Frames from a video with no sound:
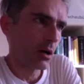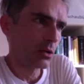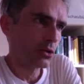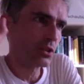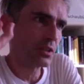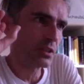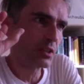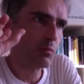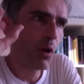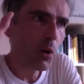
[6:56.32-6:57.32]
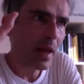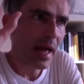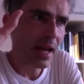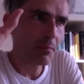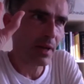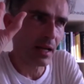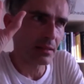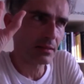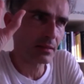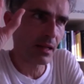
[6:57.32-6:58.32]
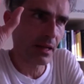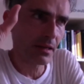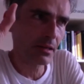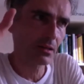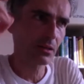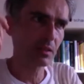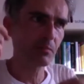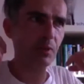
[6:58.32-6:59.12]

just small elements like this,